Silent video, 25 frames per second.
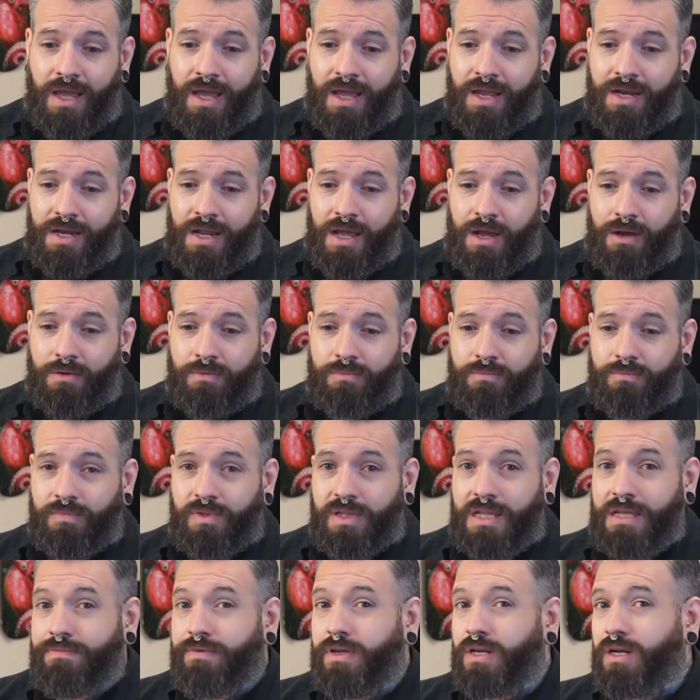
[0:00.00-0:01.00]
Now,
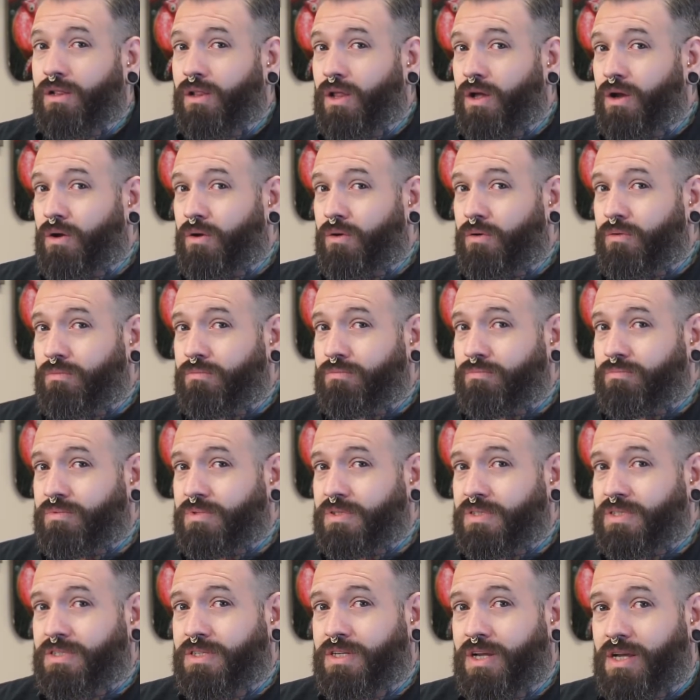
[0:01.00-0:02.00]
leaving it
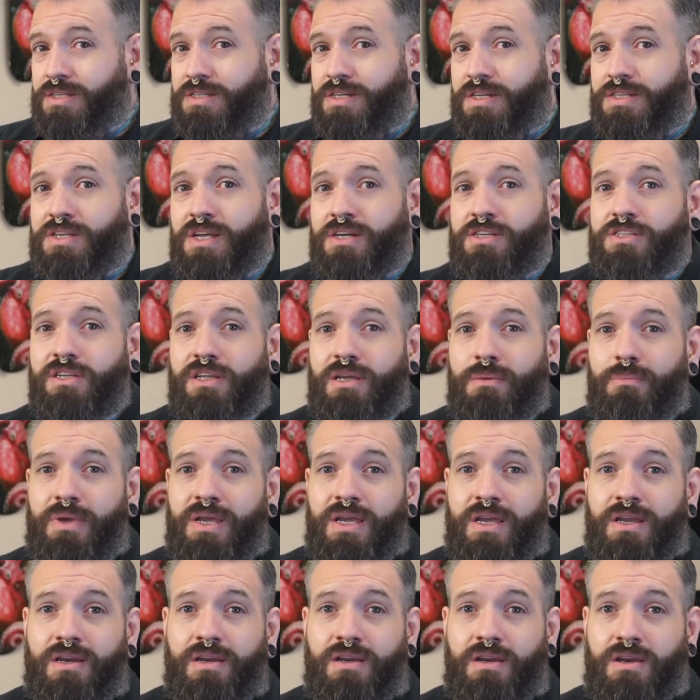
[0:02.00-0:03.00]
alone doesn't essentially
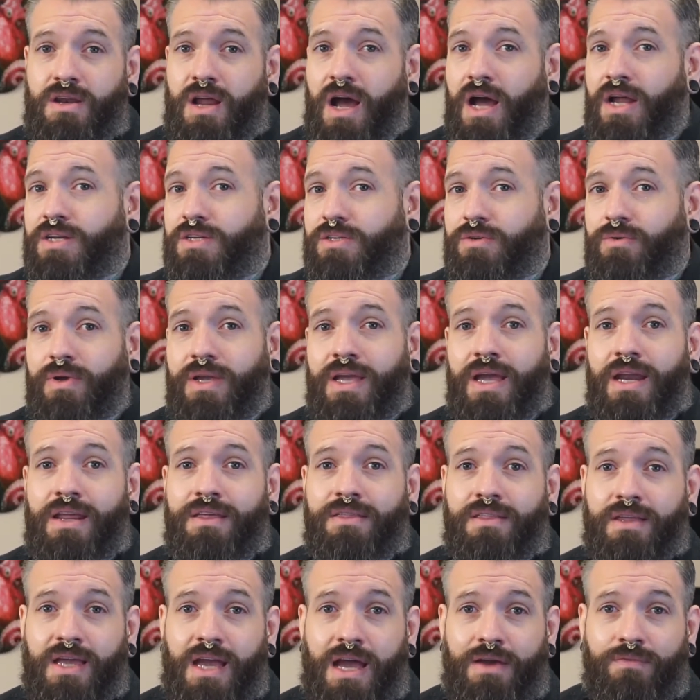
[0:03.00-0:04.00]
mean not doing
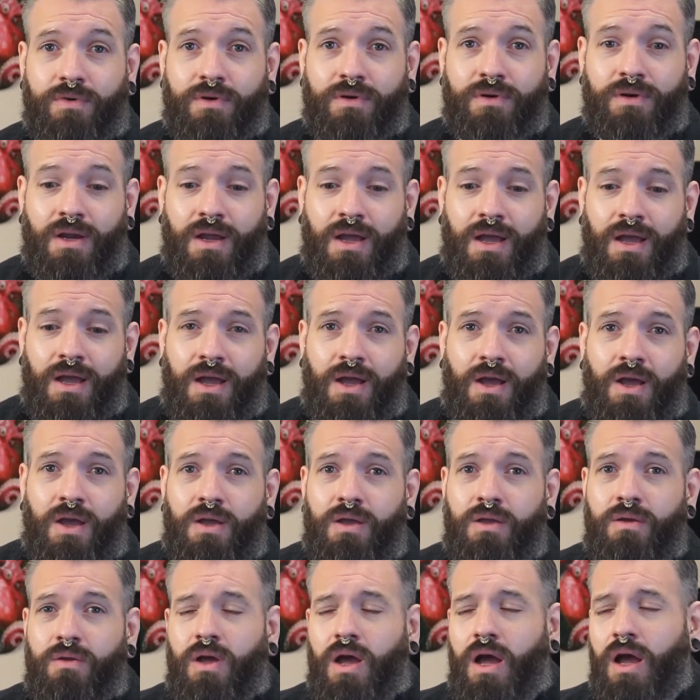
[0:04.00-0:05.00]
anything ever.
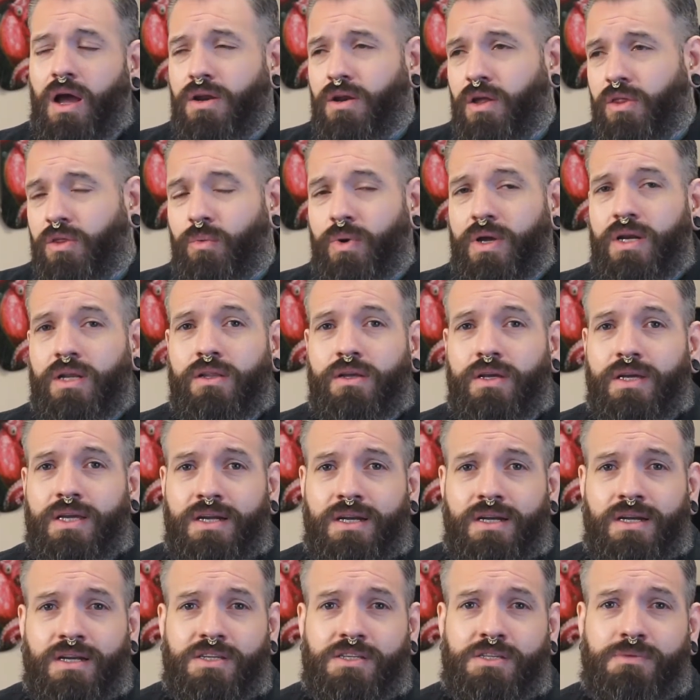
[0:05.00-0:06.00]
Another way to look at
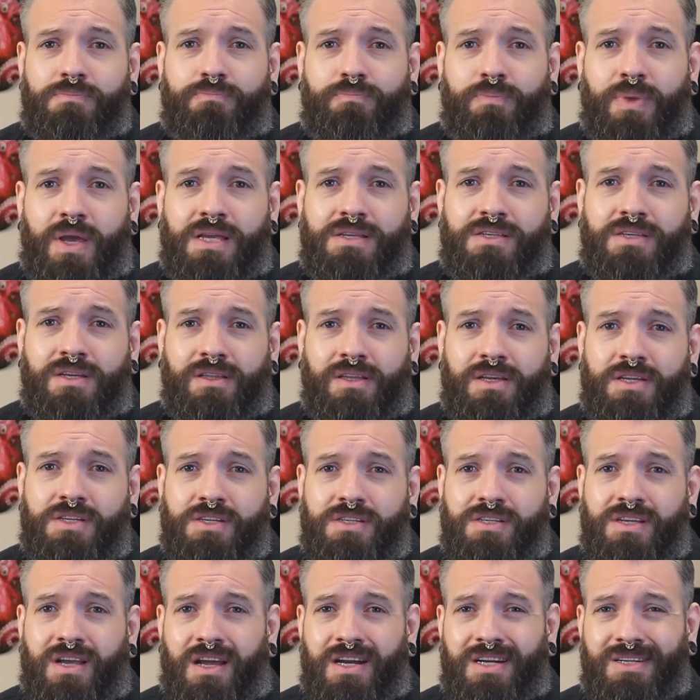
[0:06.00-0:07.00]
it is basically
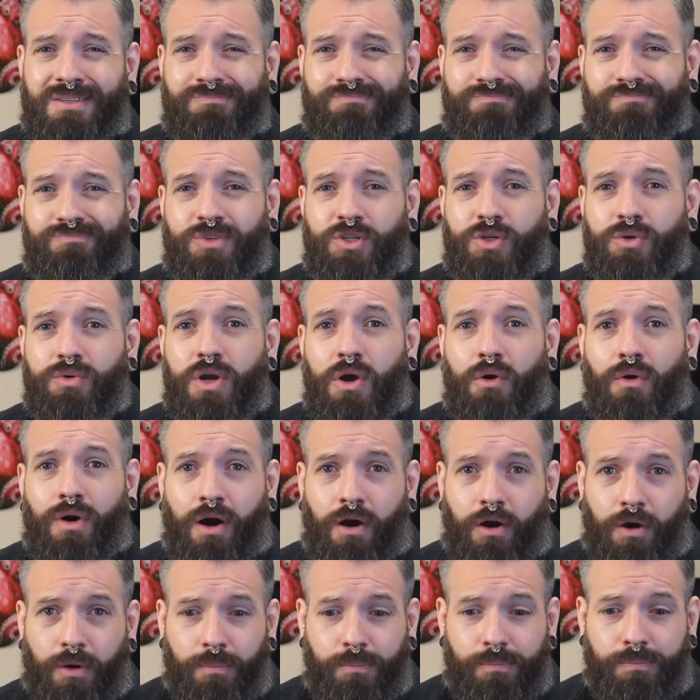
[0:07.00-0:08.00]
just kind of do no
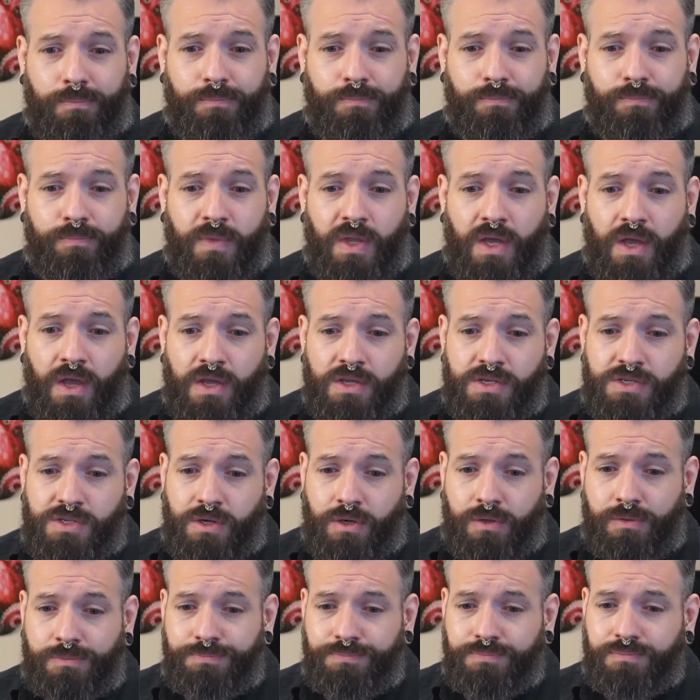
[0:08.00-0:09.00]
harm.
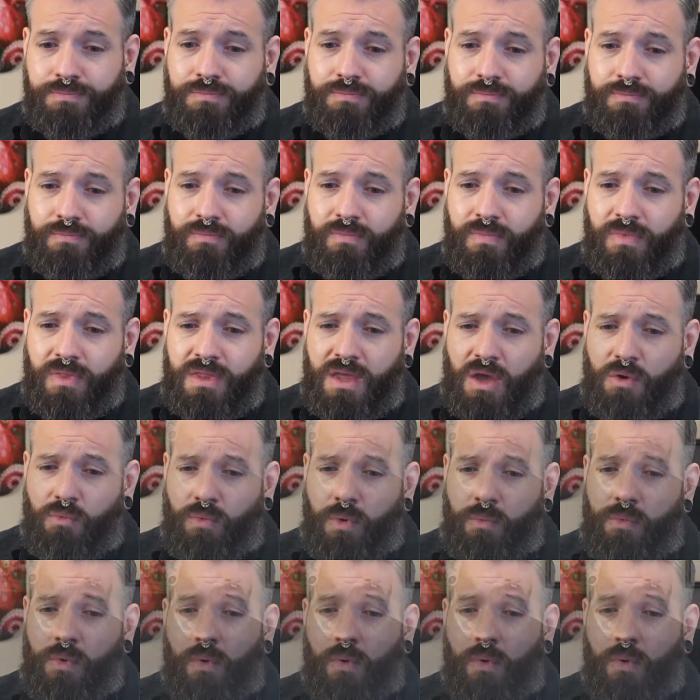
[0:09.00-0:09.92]
So what we